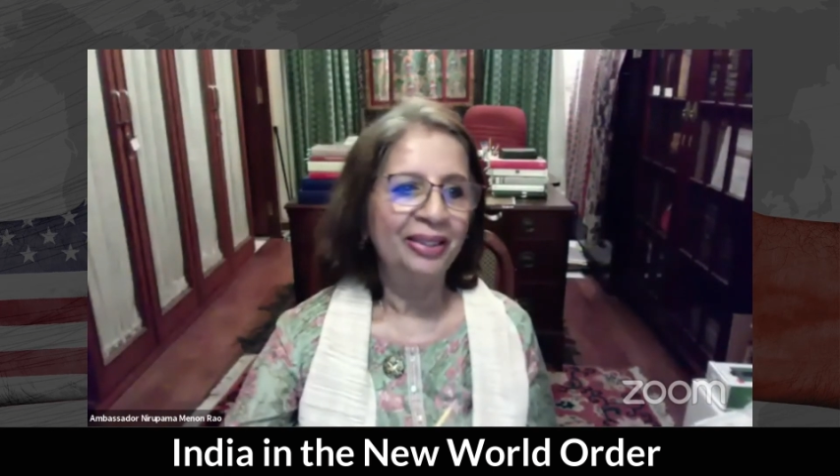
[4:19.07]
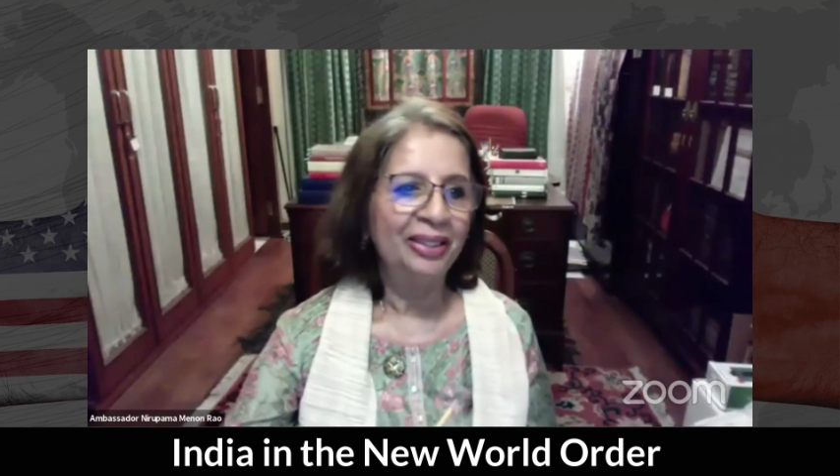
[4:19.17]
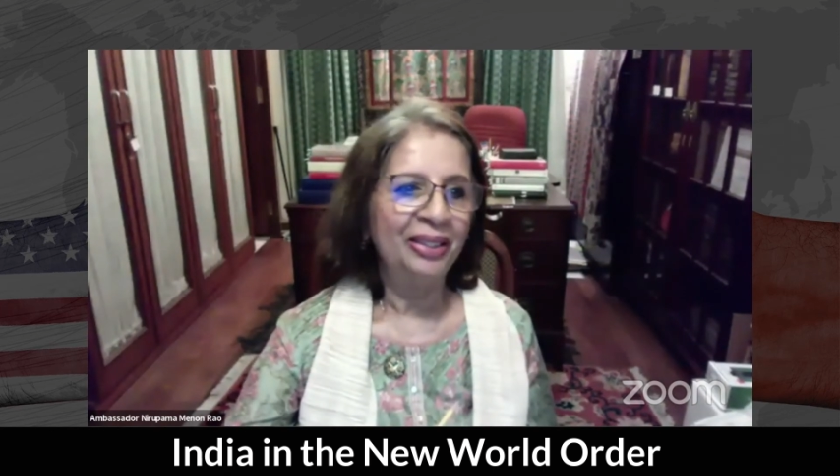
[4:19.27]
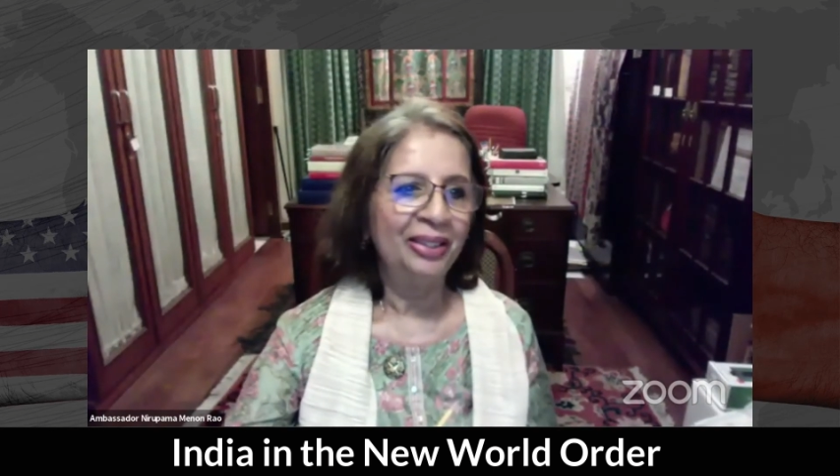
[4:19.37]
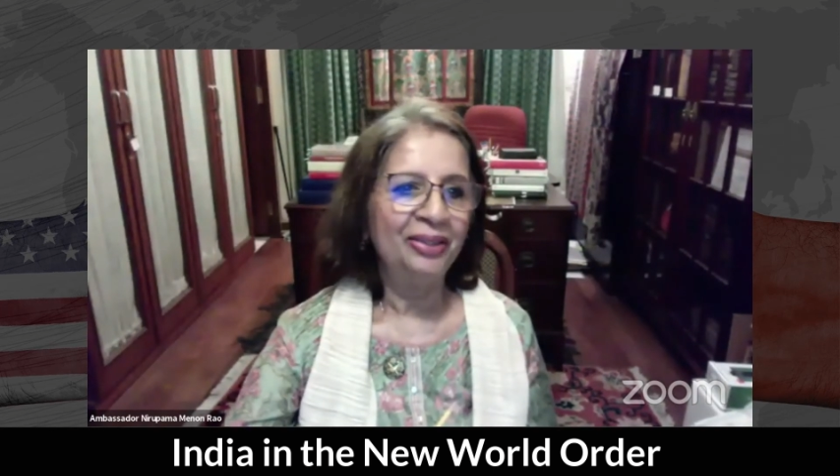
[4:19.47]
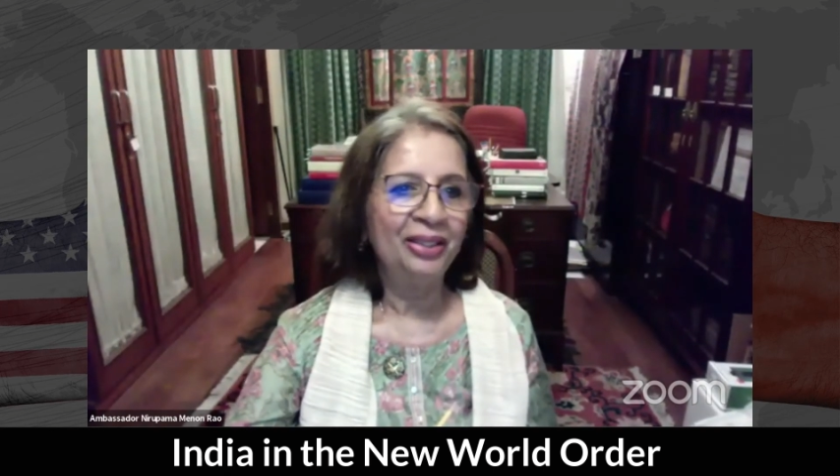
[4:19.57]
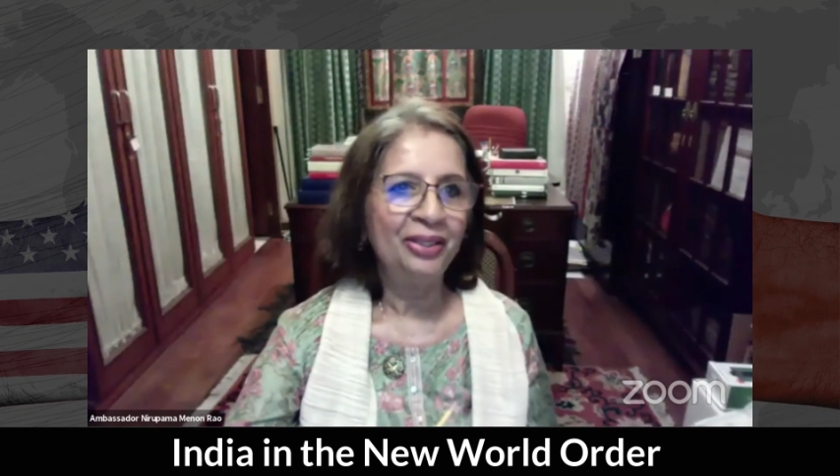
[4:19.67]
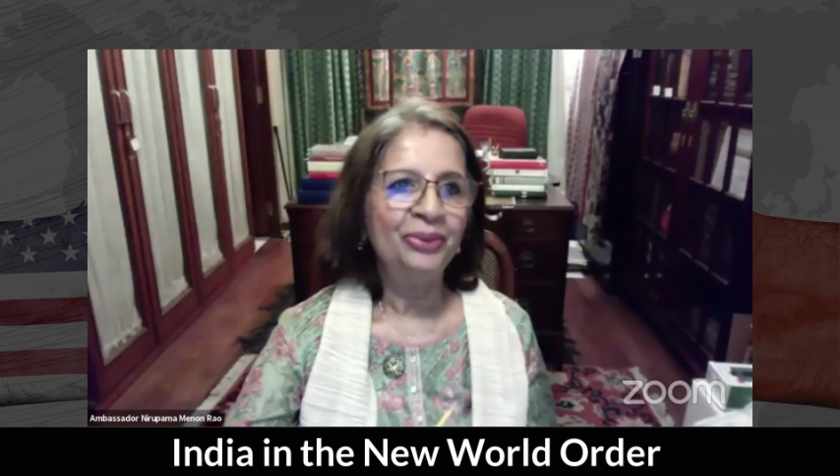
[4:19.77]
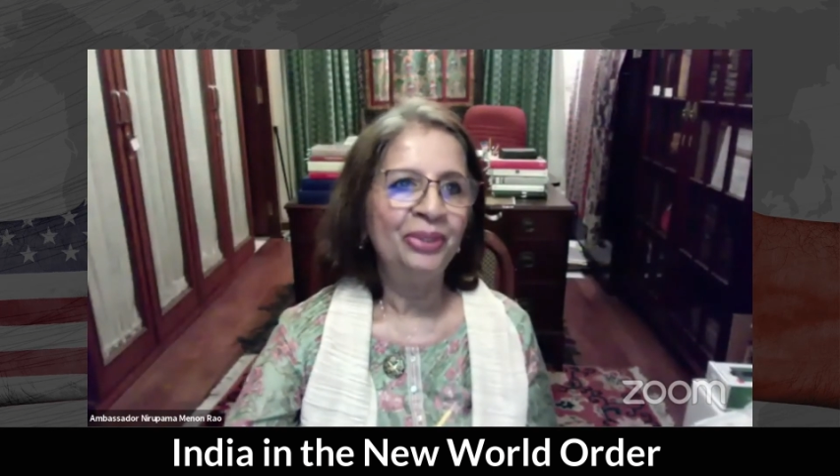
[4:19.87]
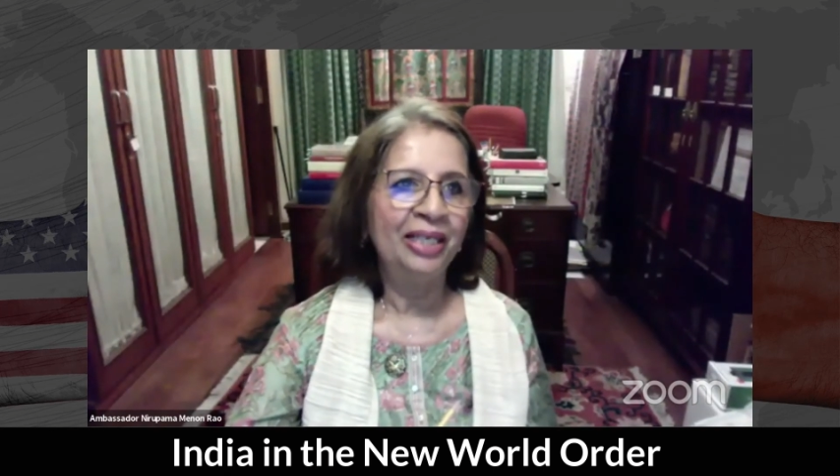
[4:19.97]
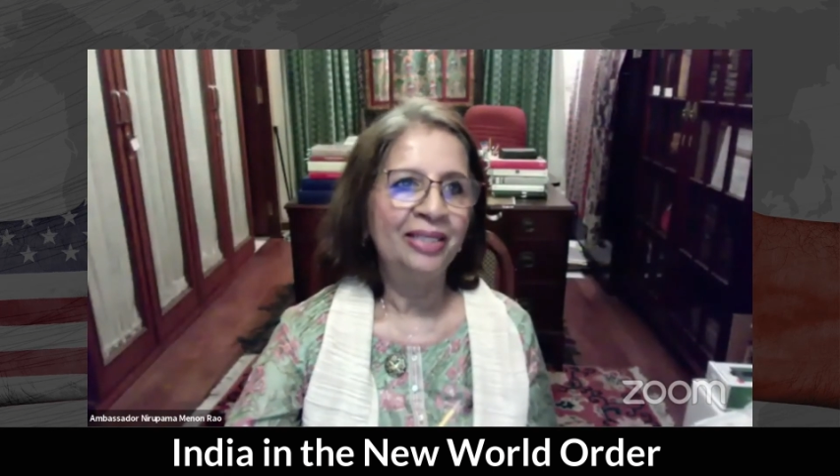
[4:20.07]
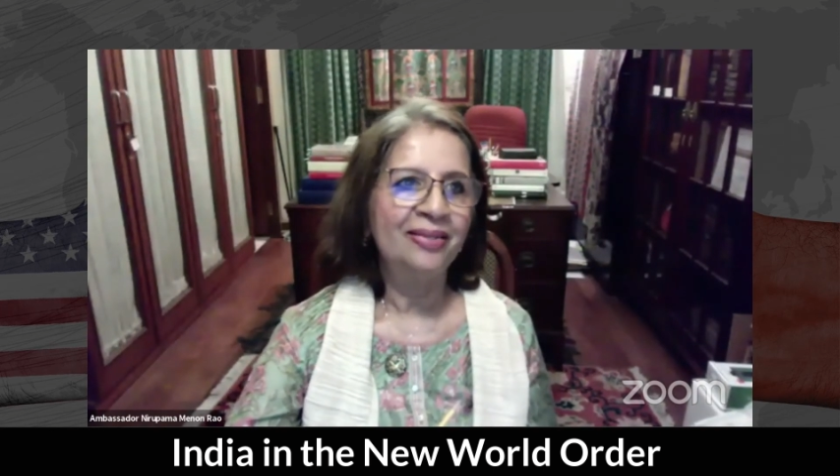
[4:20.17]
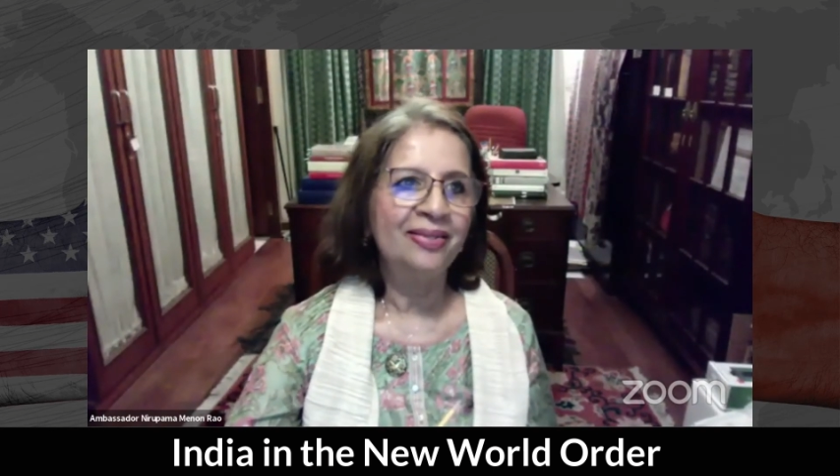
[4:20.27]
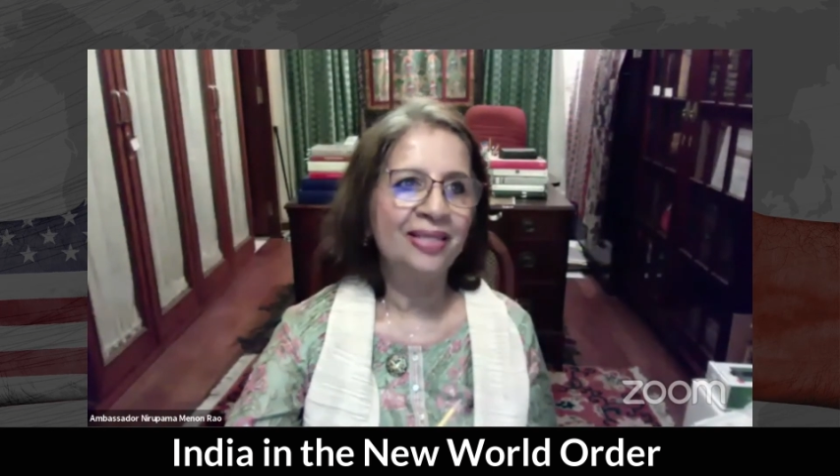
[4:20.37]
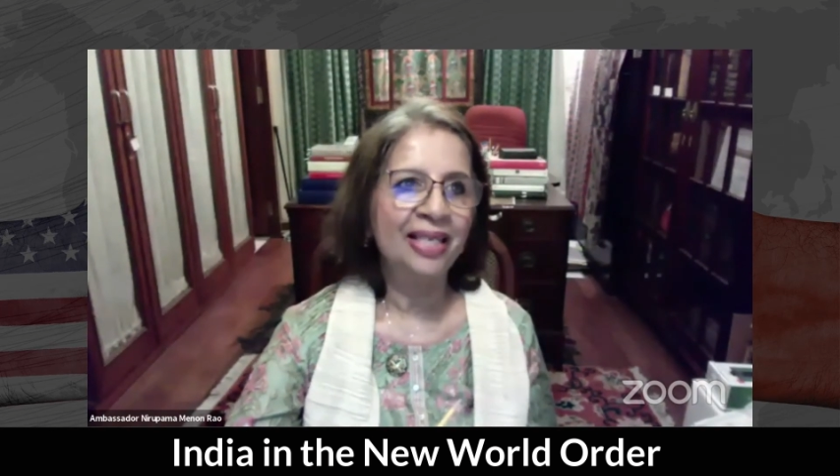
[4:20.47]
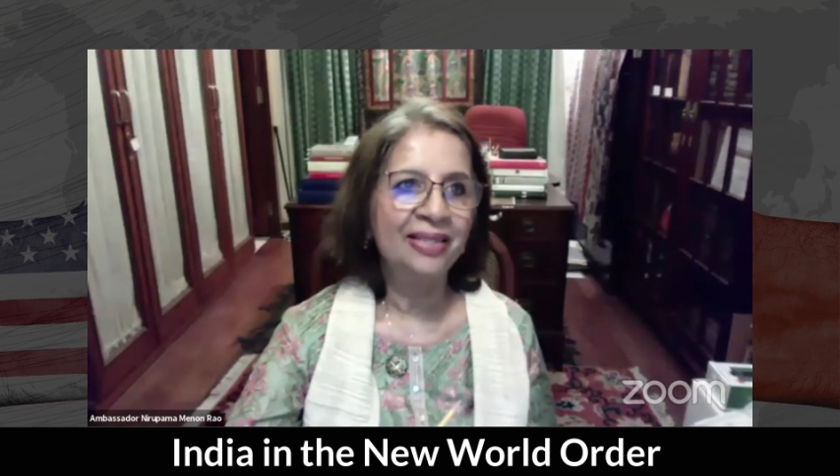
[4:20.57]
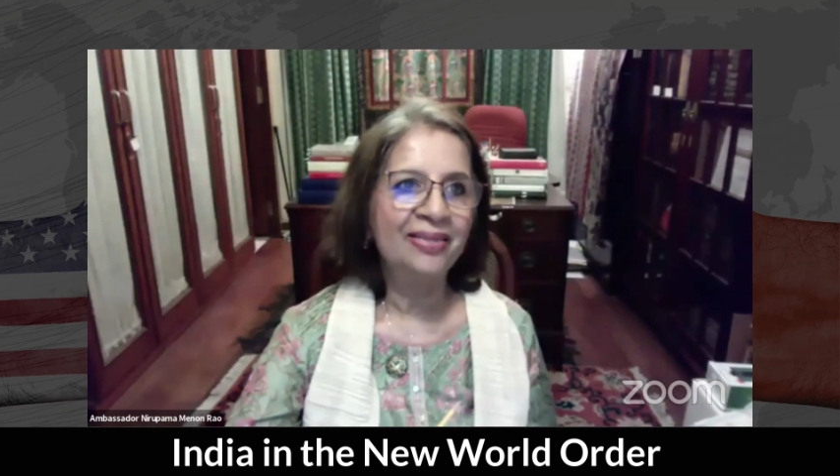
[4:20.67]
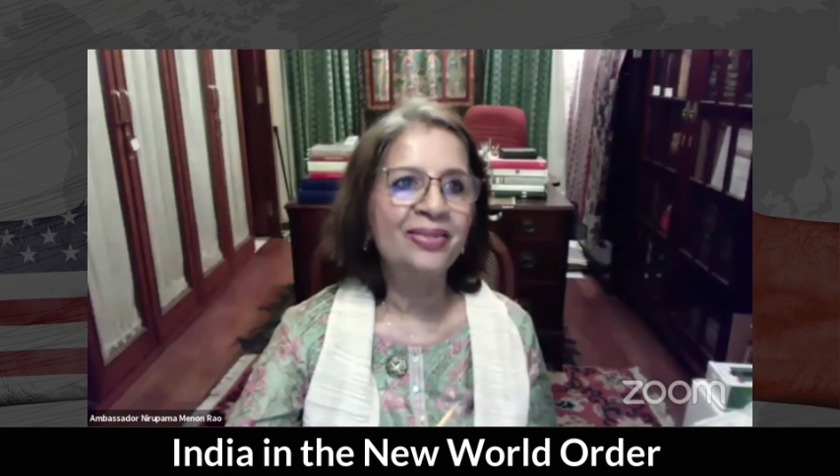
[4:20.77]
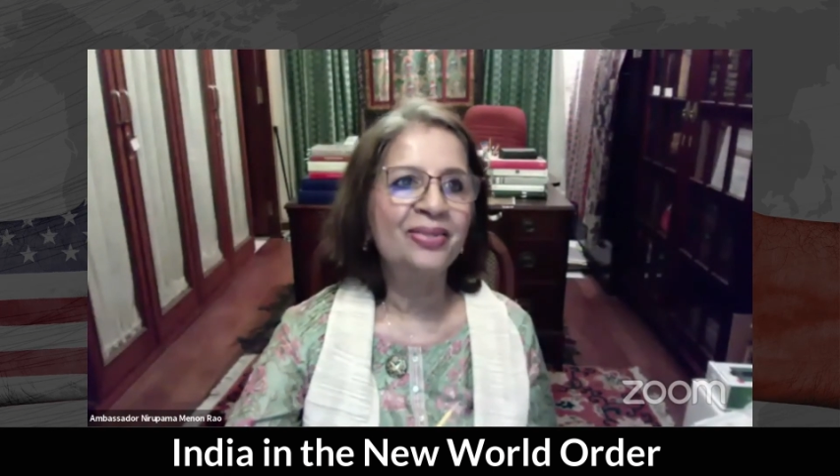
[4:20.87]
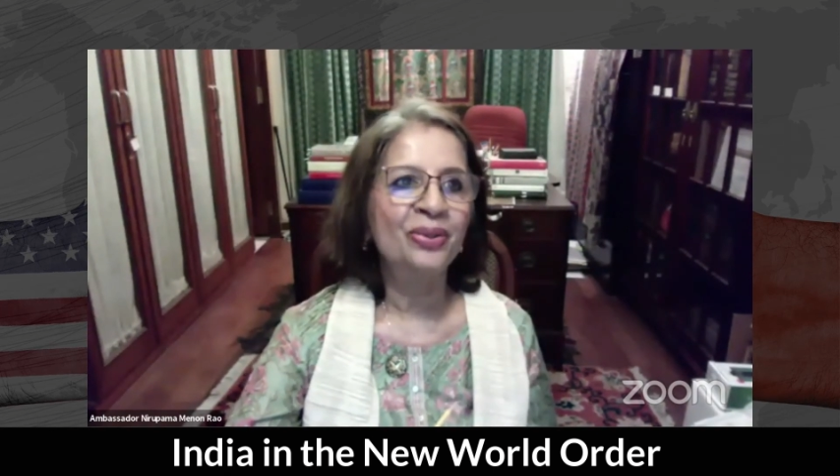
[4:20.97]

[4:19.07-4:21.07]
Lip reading: the United States.